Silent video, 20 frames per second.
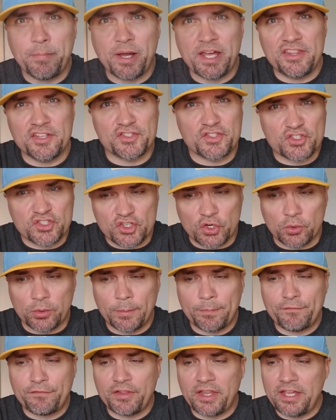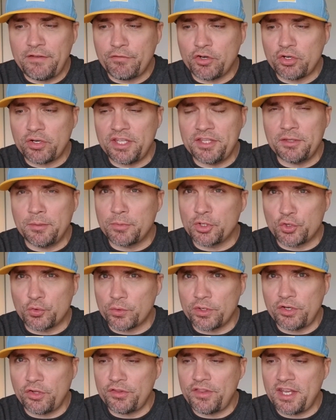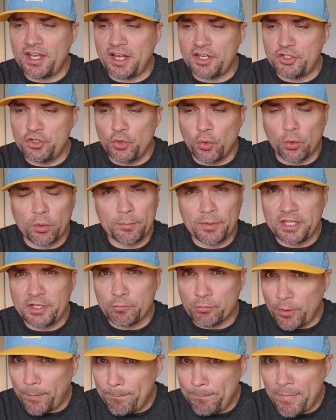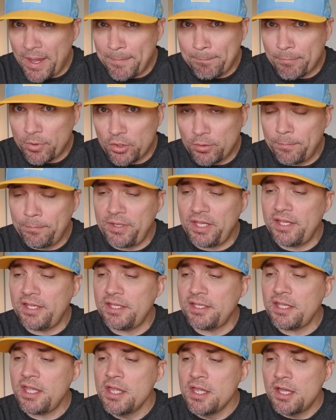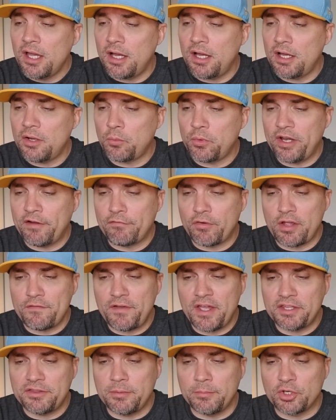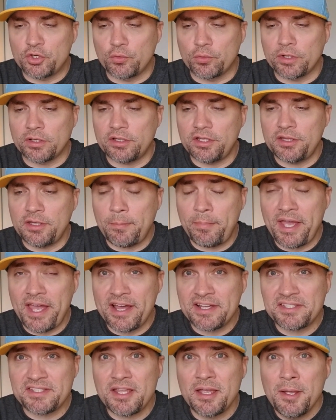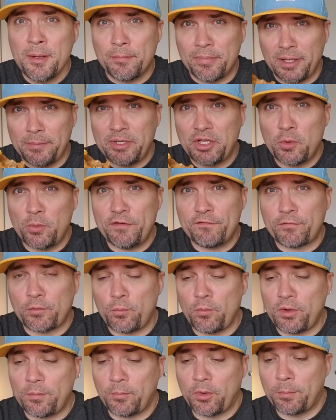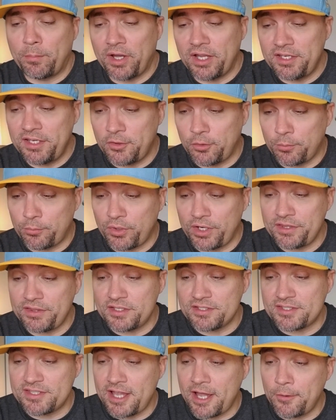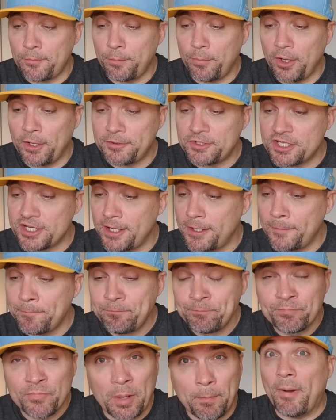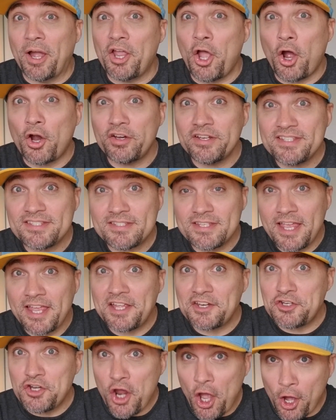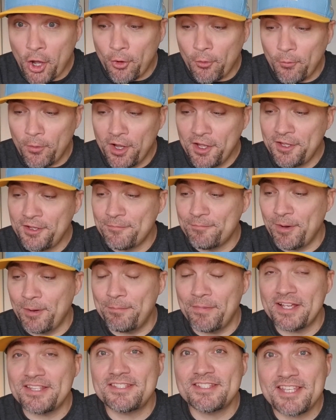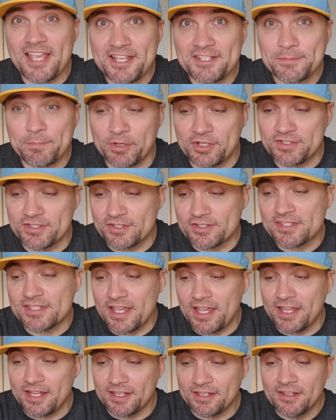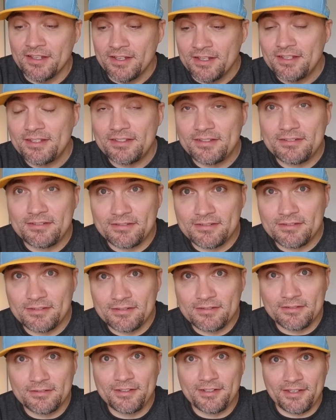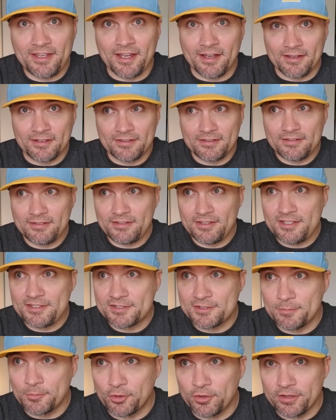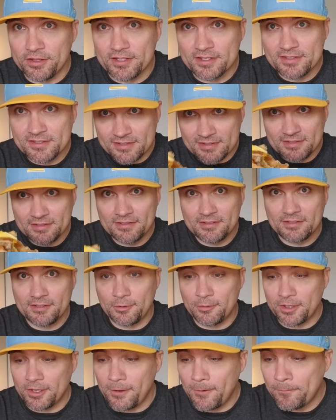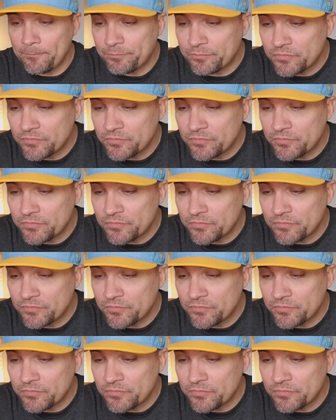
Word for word: by the syrup flavor in the McGriddle that I normally remember being uh, whenever I've had the McGriddle in the past. But let me go in for one more bite here and break this down. But uh, my heart is saying no, but my taste buds are saying, yeah, eat some more of this. Here we go.